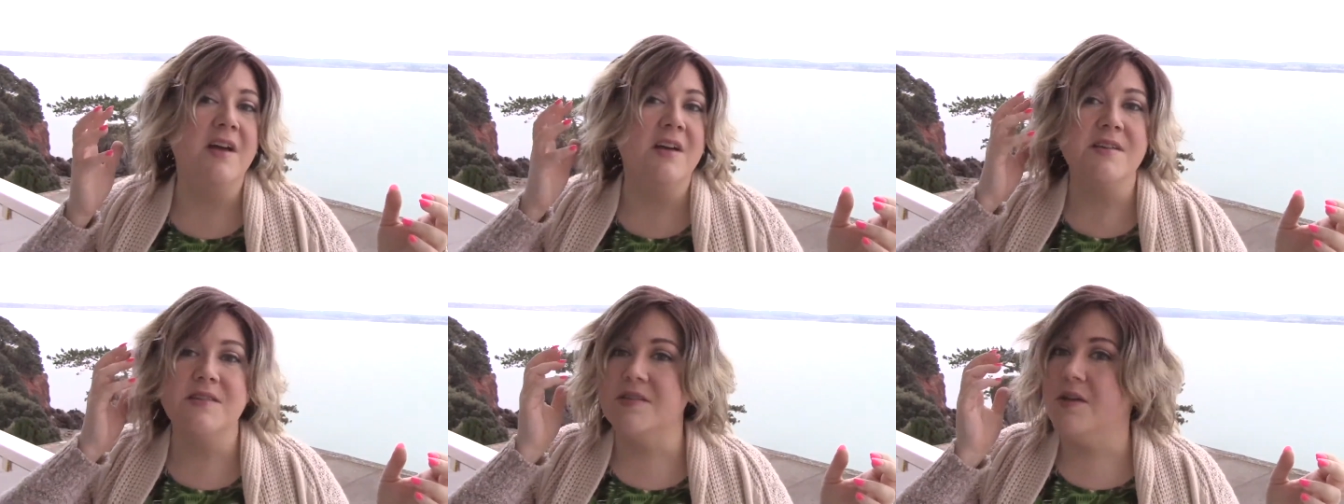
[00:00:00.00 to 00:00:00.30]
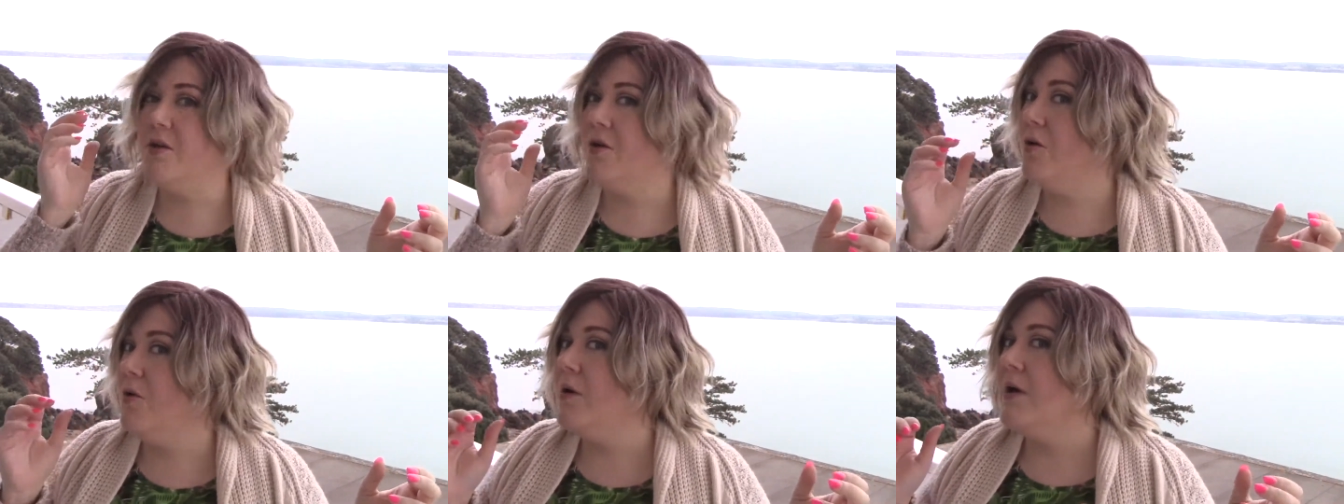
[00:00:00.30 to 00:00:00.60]

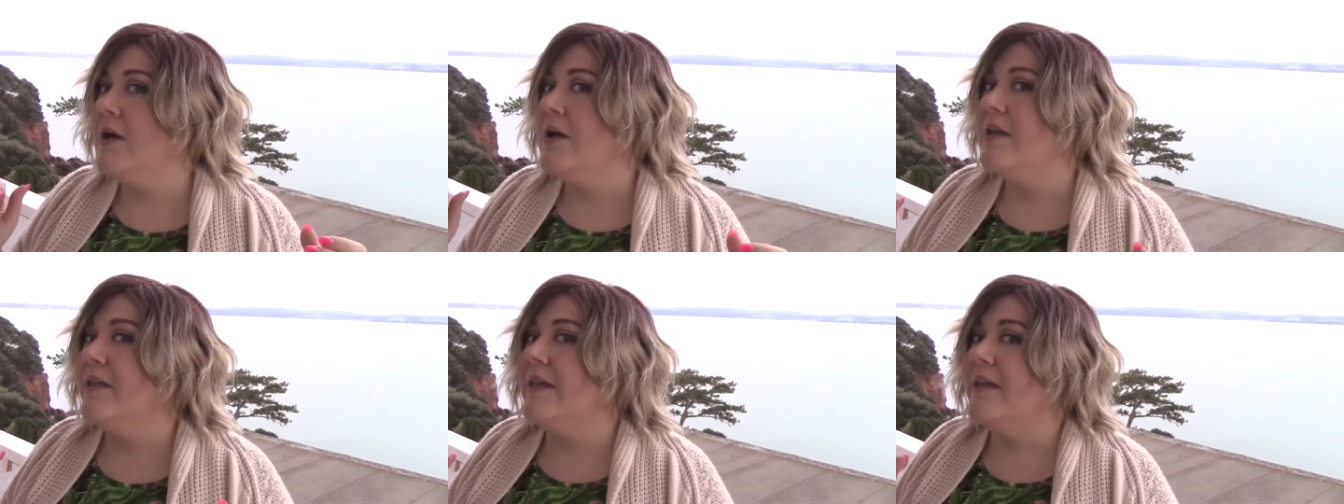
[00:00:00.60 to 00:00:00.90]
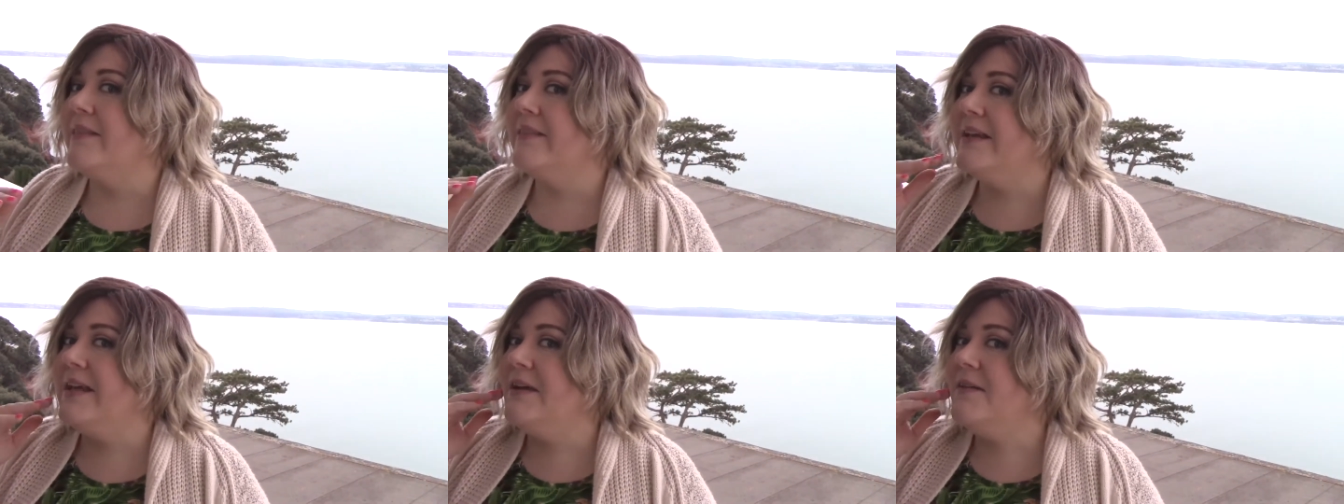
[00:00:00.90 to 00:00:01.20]
So
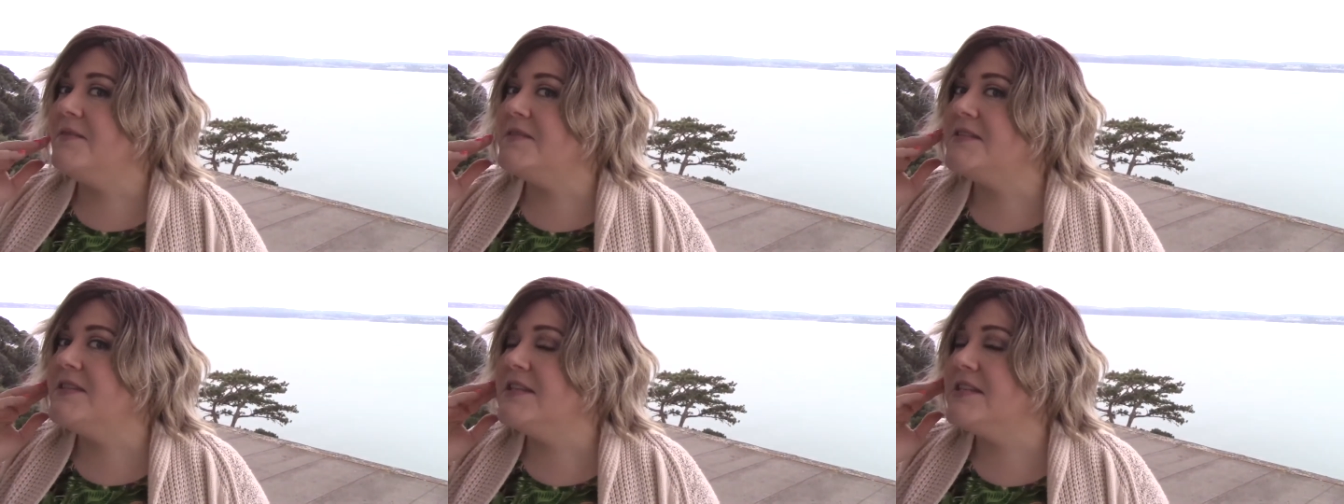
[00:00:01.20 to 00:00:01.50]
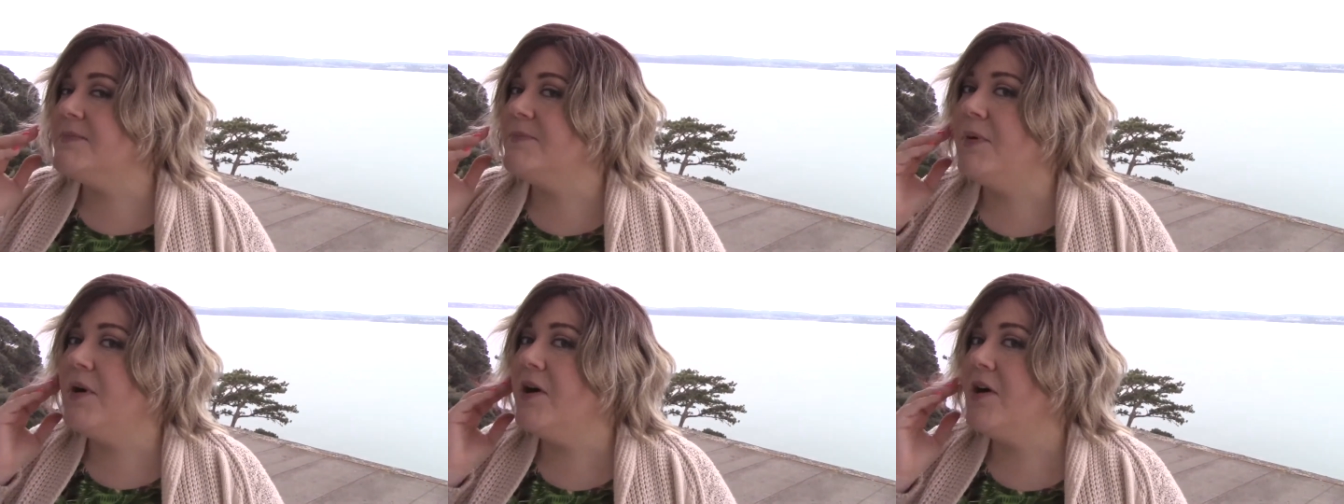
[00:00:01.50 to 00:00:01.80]
that leaves
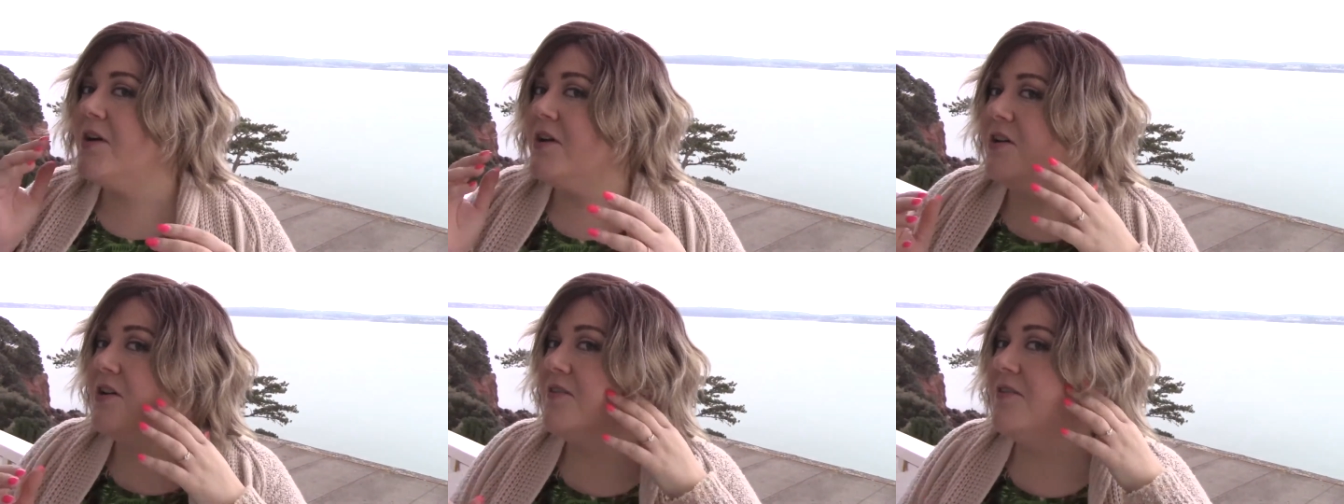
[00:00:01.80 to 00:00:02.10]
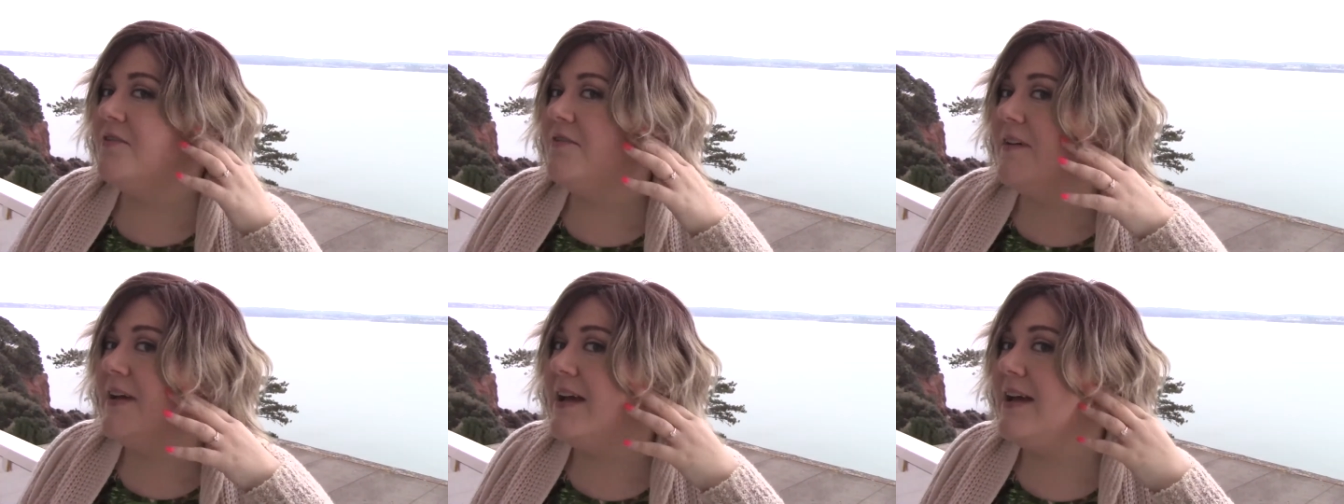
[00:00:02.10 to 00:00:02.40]
this part of your
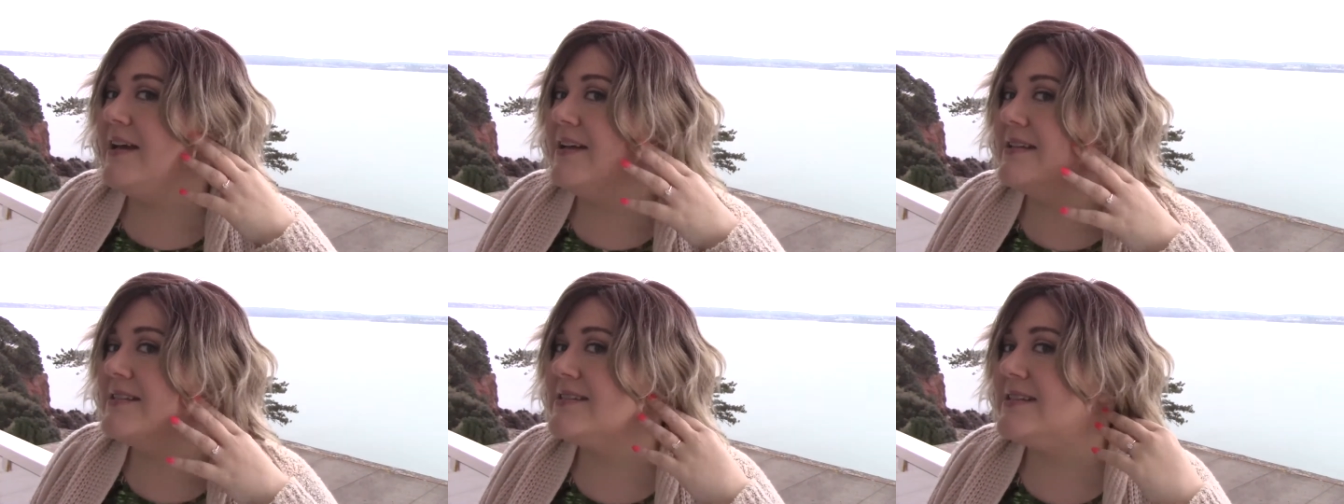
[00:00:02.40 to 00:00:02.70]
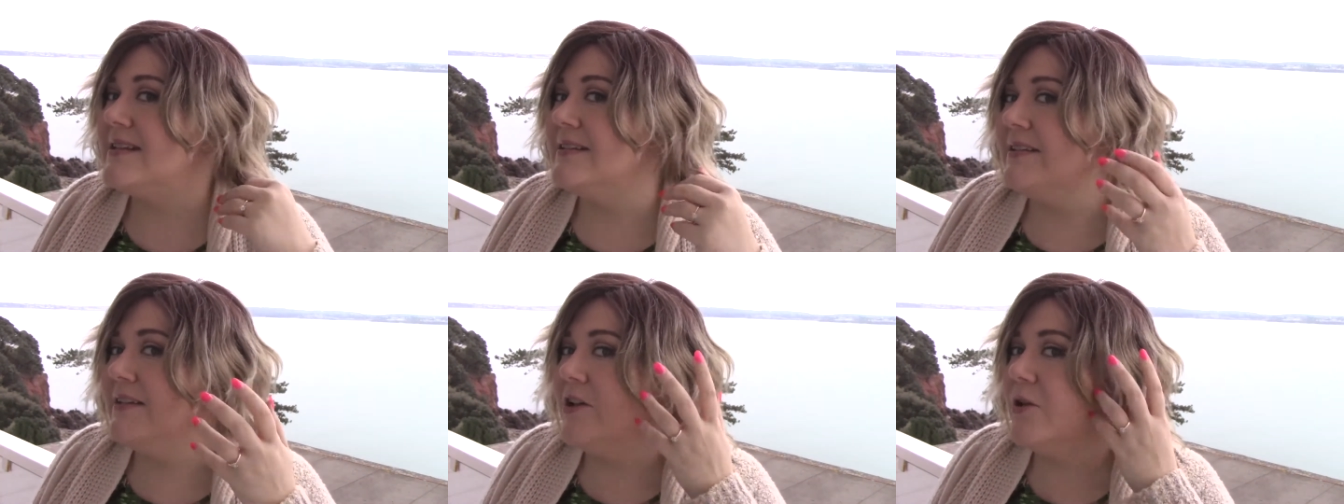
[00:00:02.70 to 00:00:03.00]
face
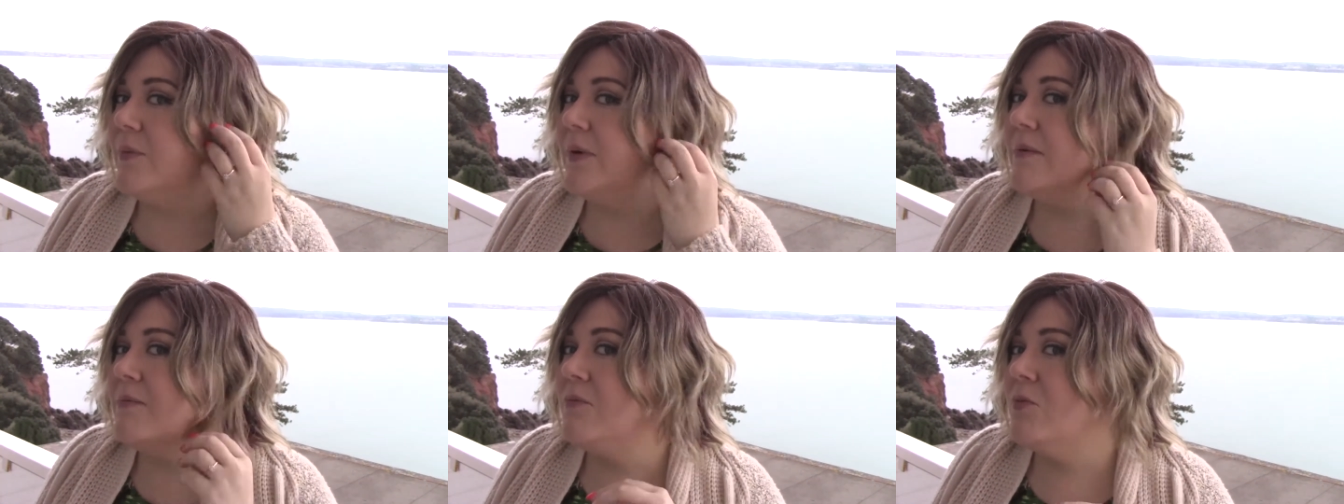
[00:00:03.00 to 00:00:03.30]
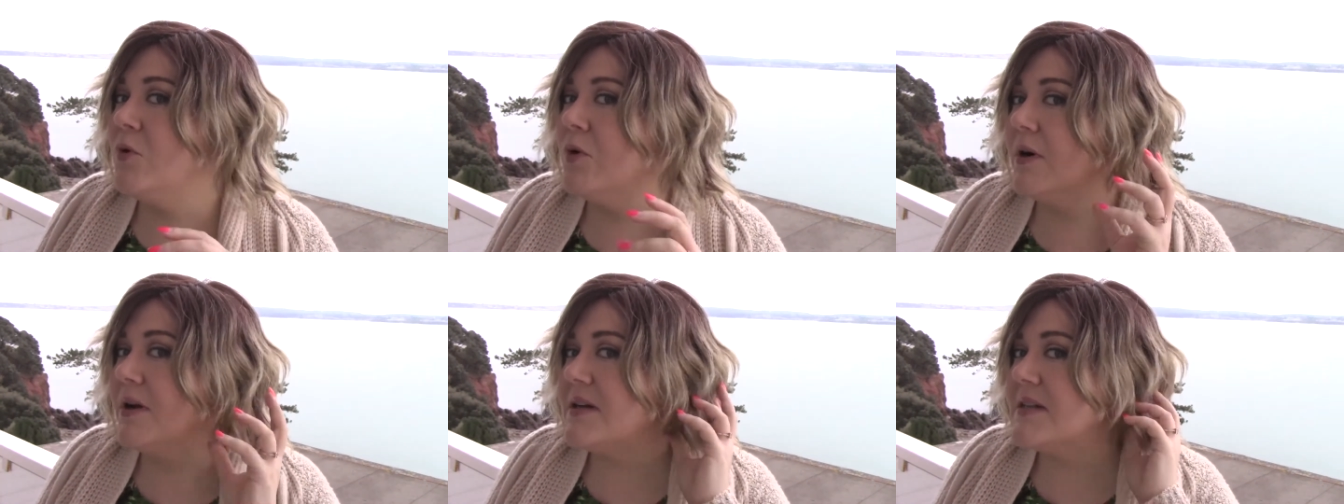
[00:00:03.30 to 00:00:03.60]
a little bit
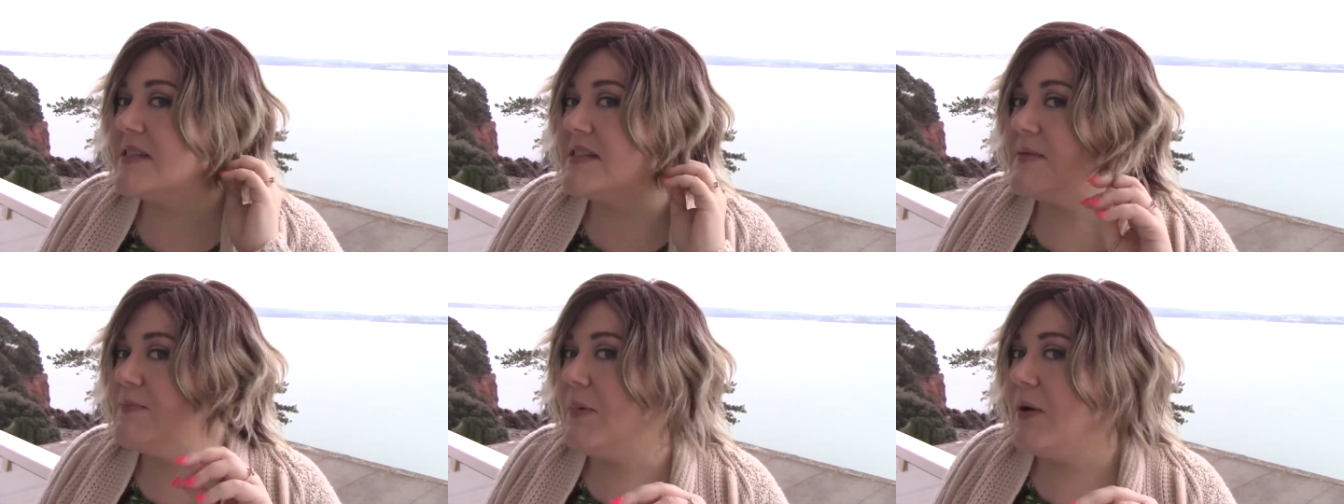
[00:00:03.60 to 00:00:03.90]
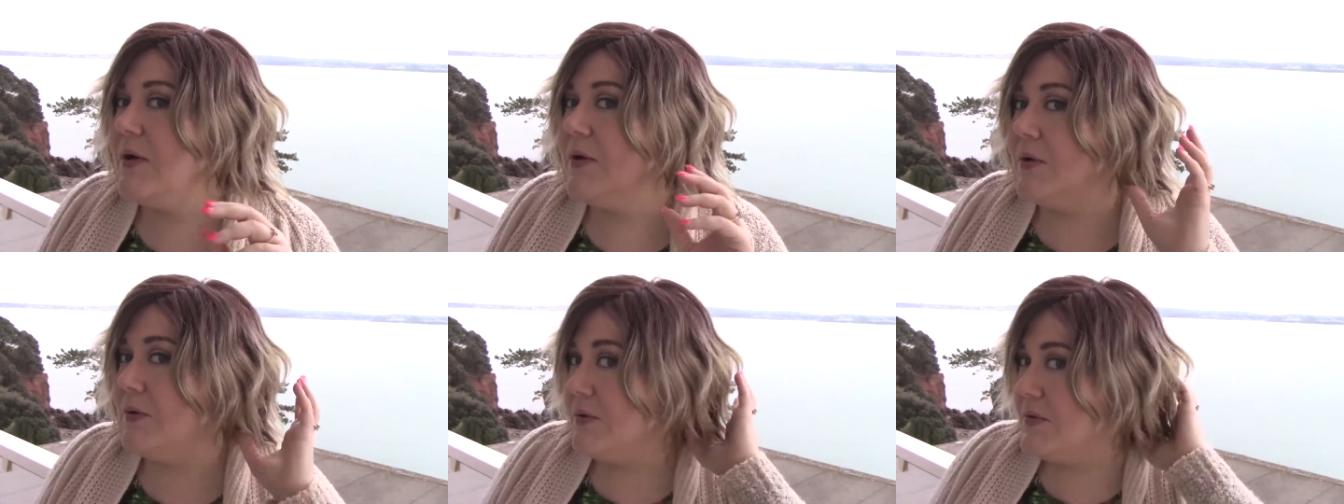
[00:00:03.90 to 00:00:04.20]
more
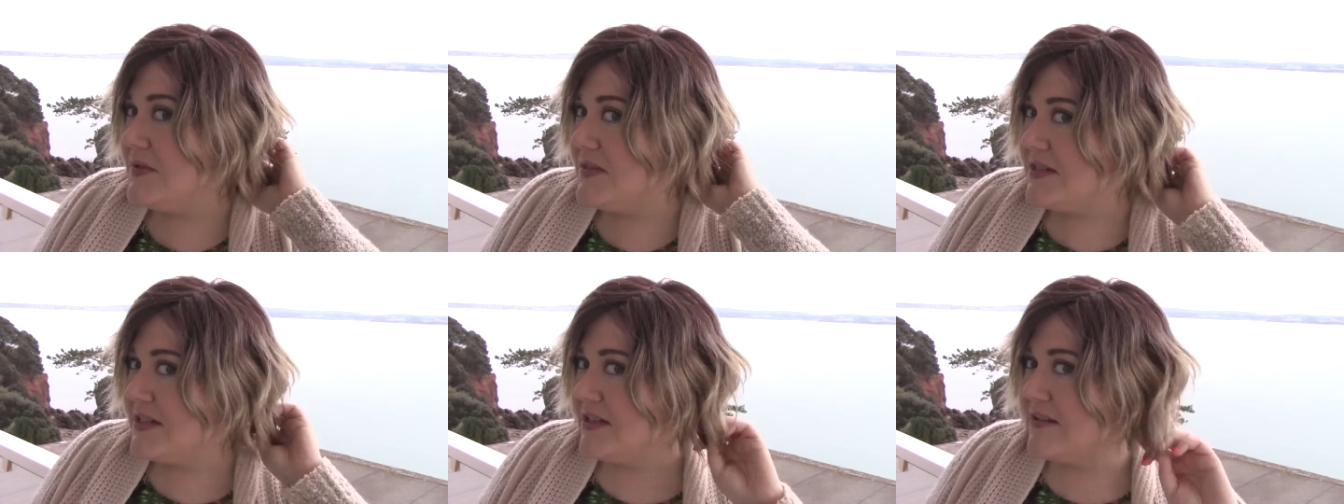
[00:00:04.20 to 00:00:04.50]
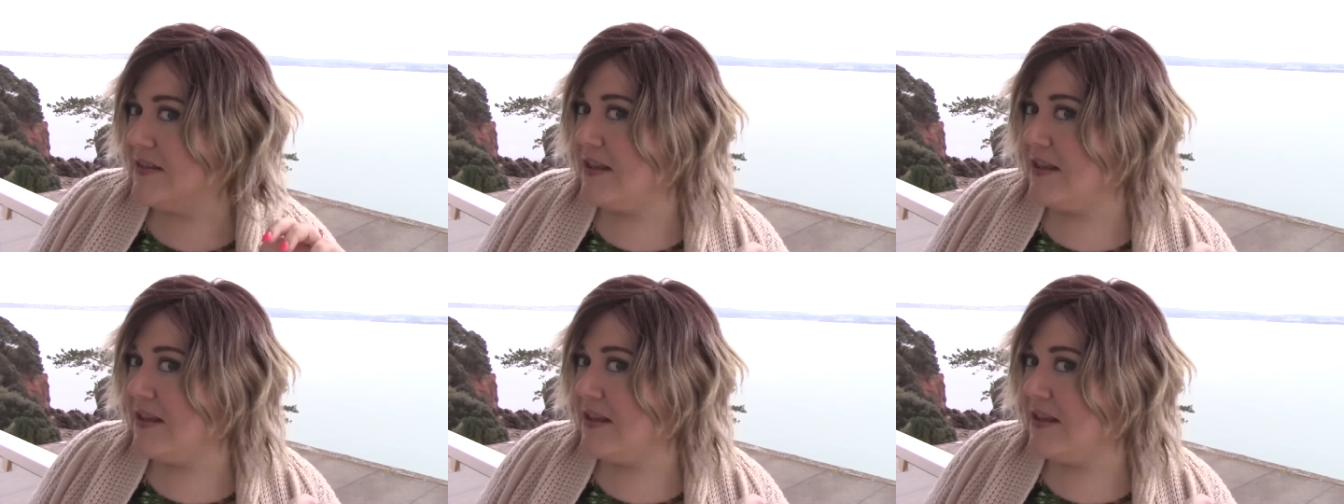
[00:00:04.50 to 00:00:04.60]
exposed